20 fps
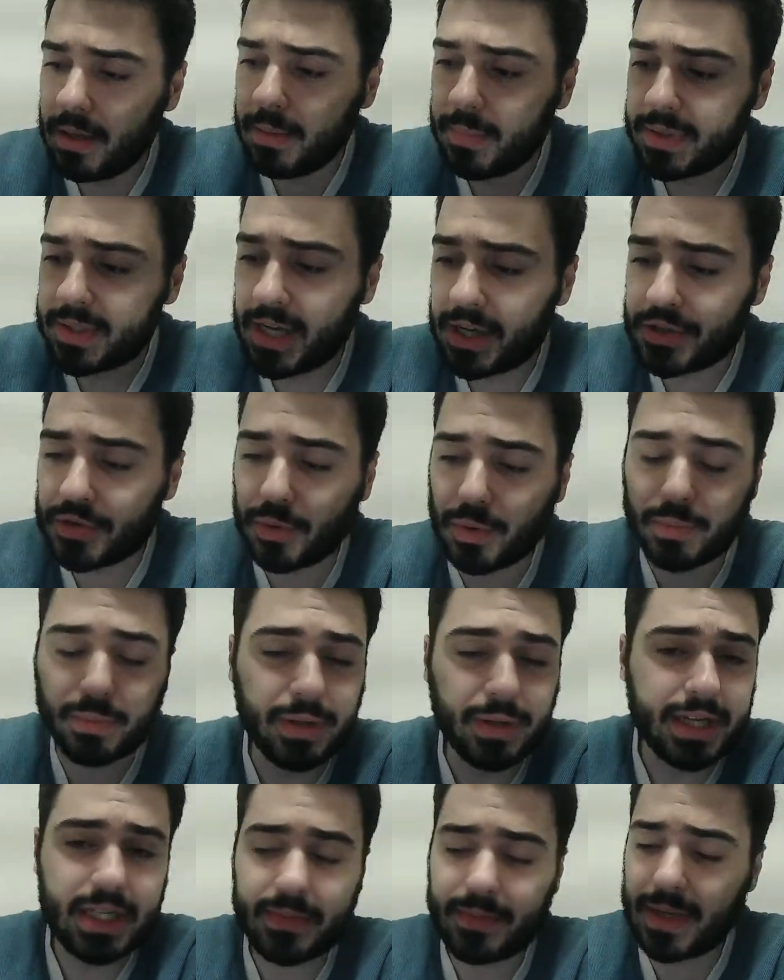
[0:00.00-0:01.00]

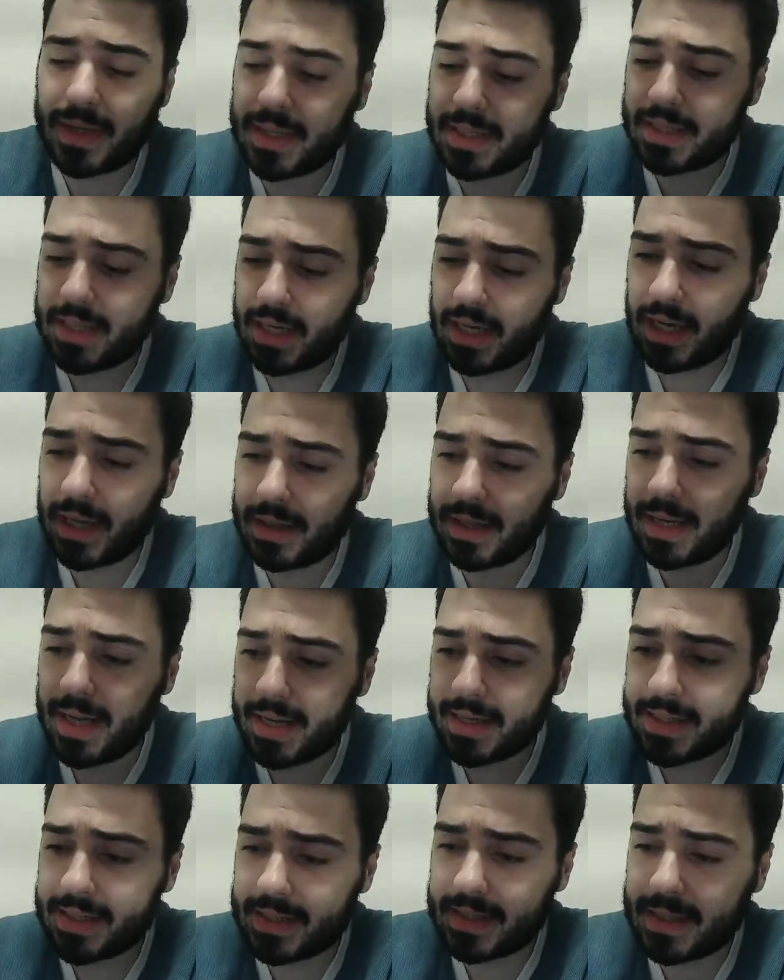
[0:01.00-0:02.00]
replacements in the
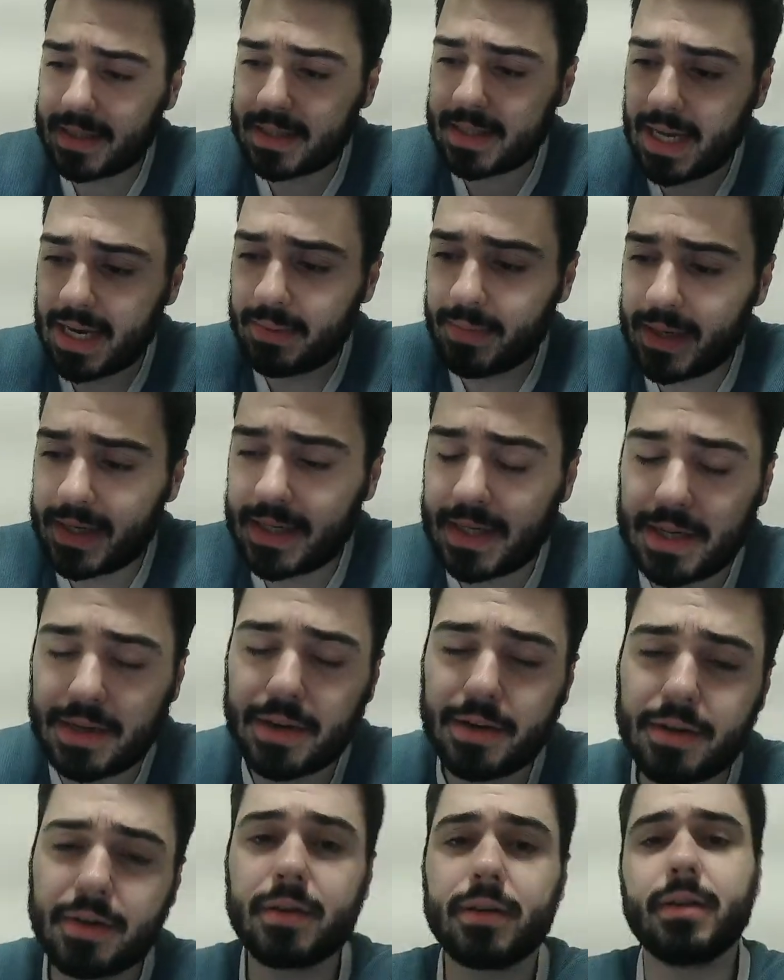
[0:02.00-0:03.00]
next segment
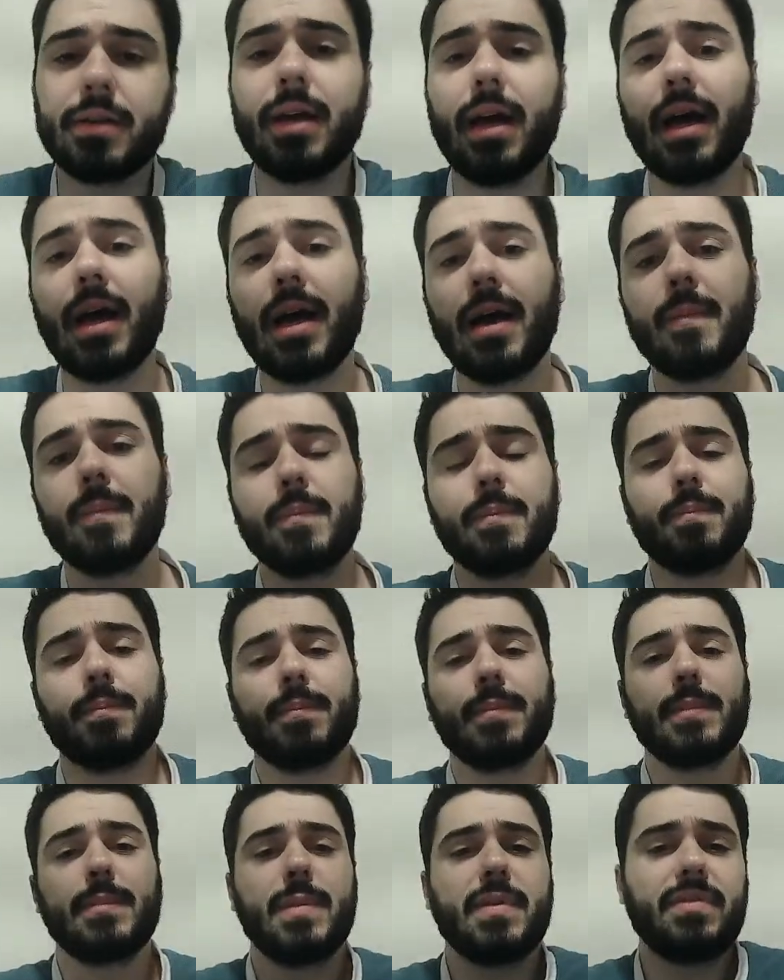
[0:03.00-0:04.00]
here.
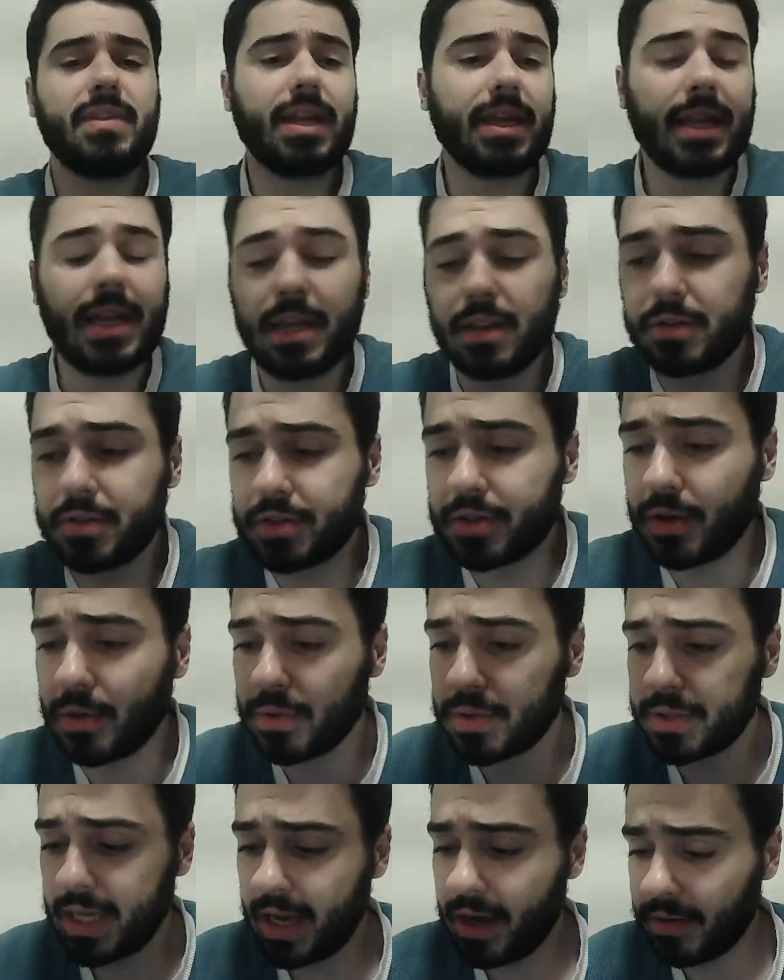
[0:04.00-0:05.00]
If Nick Ehlers
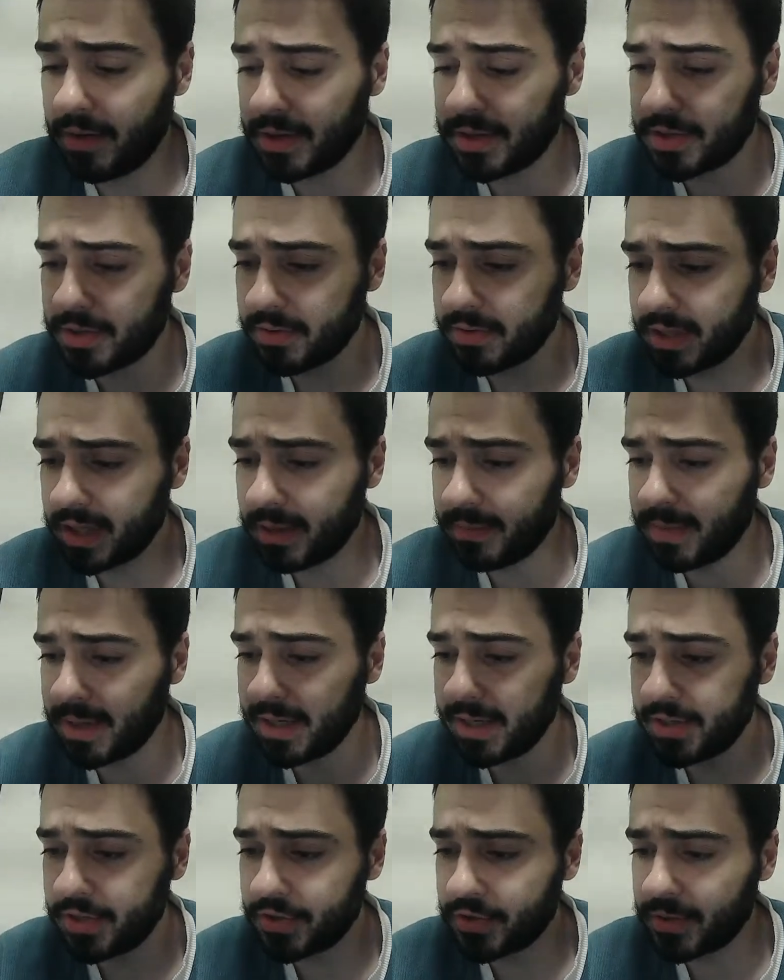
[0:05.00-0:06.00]
goes down, it's certainly a big
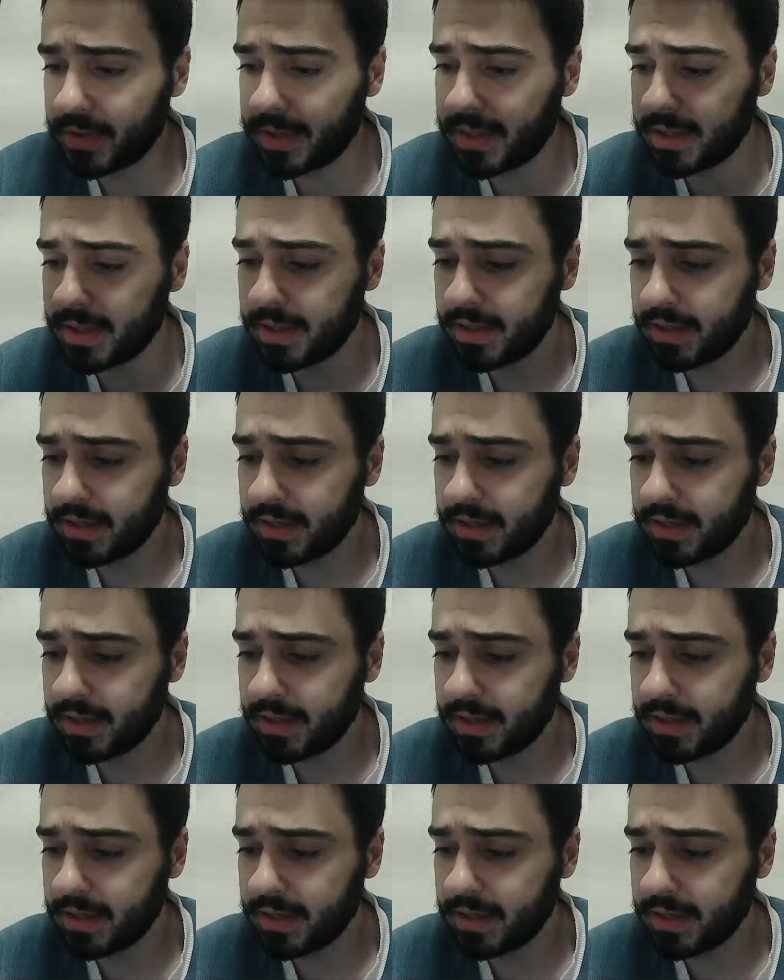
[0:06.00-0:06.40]
injury.